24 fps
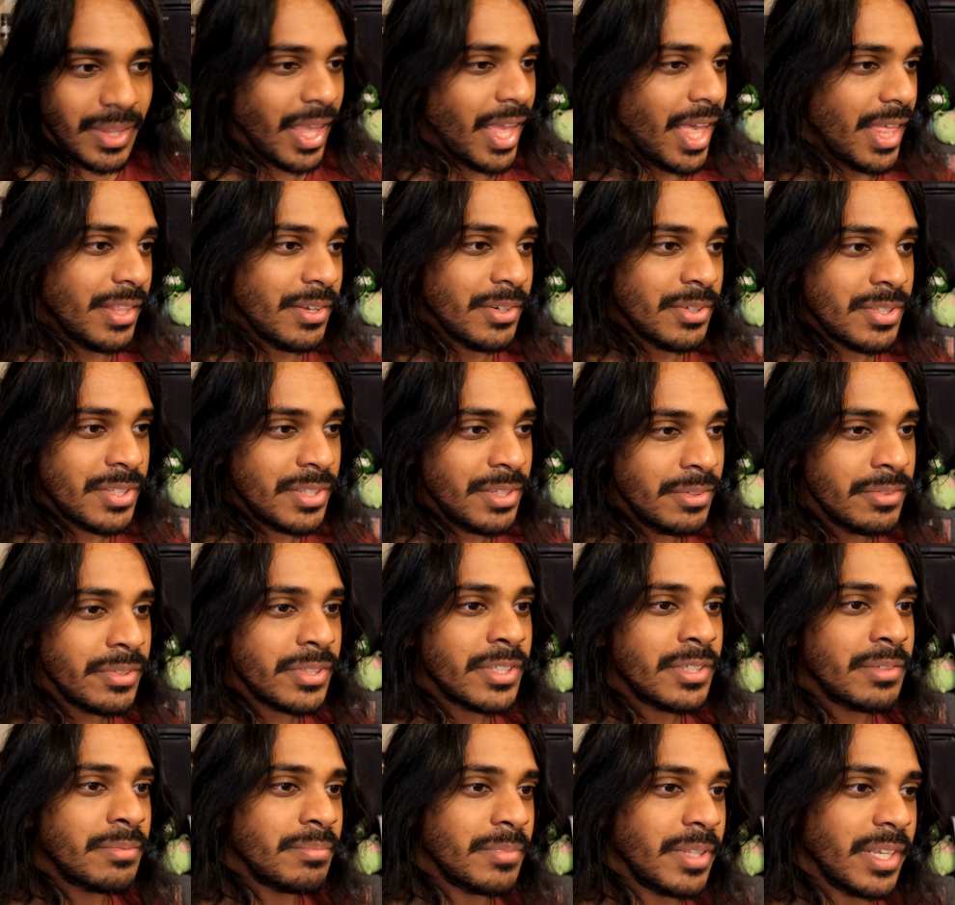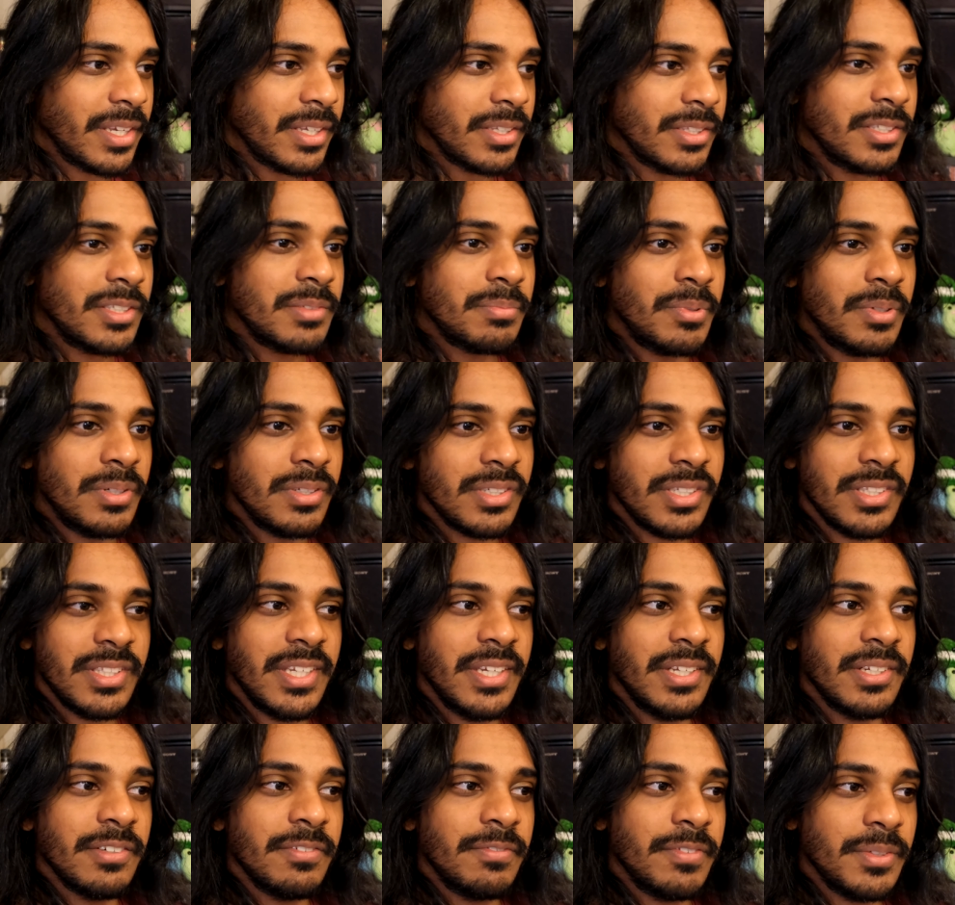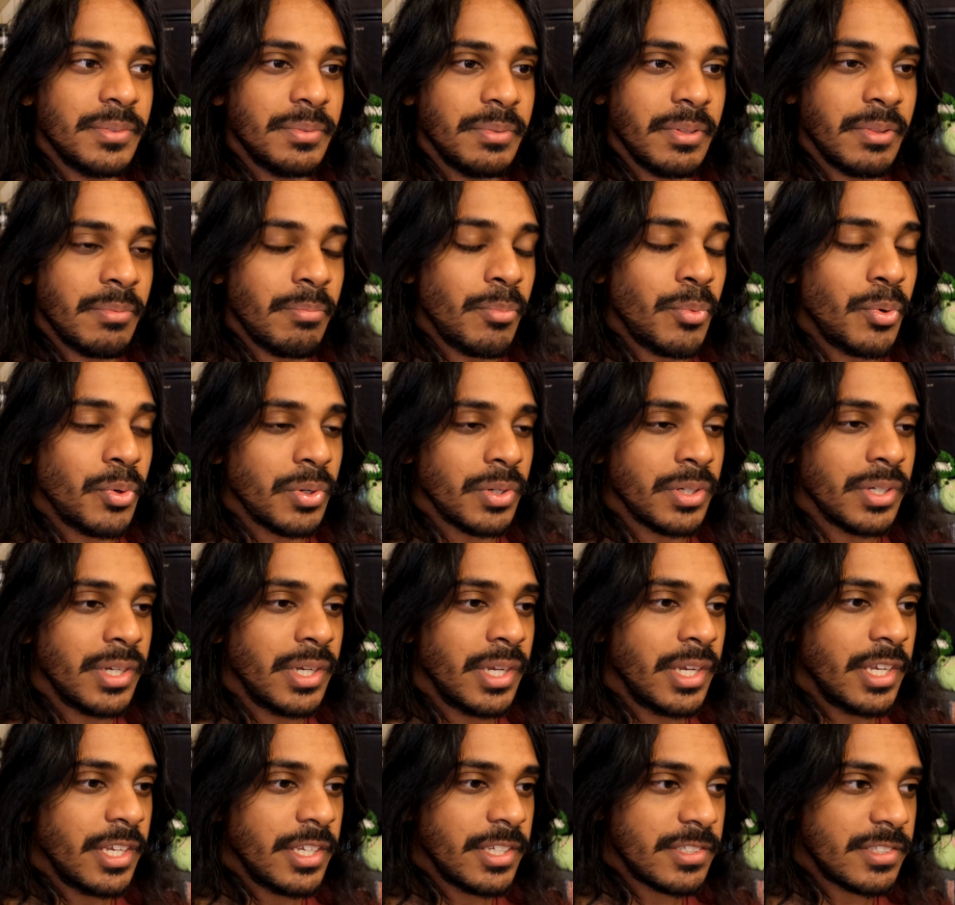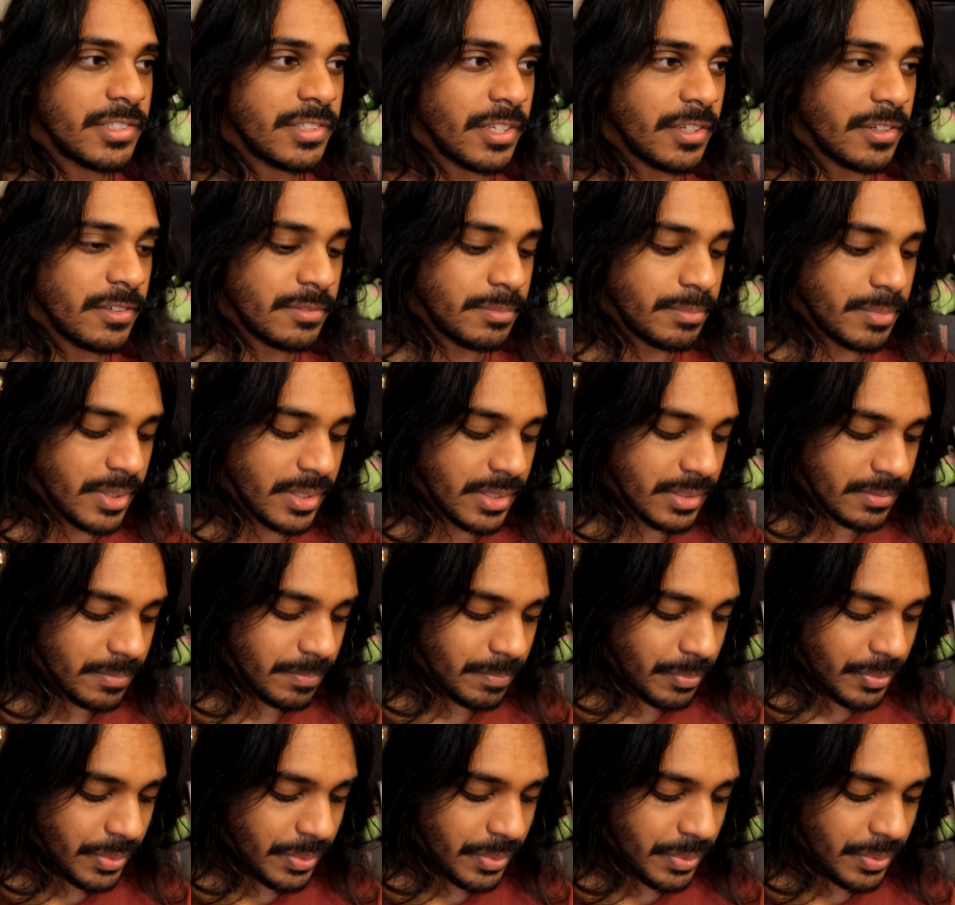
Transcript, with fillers: And there's still some, like a small container filled with more stuff, but,